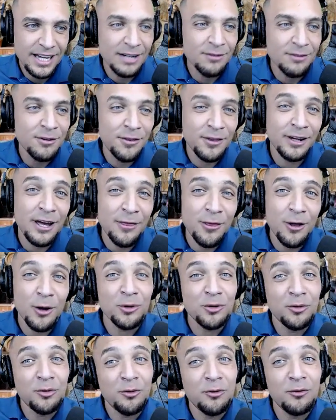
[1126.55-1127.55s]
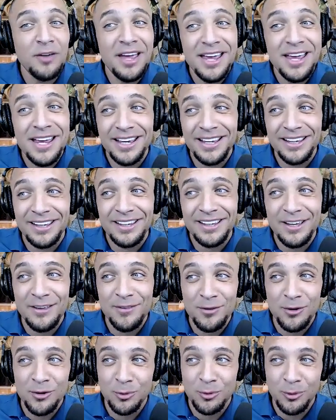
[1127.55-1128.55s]
And everything I thought was fake
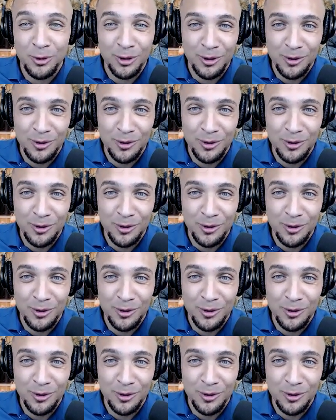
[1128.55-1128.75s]
in this